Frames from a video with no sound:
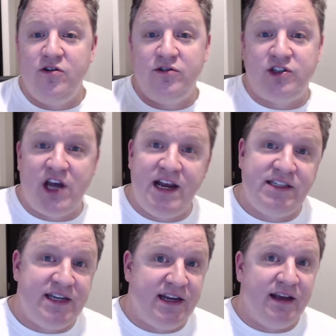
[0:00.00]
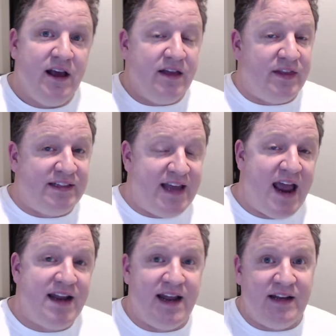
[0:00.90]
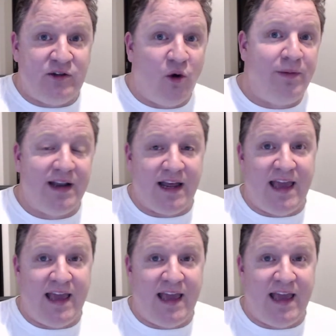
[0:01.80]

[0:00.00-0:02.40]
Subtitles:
use chasing the dead and dormant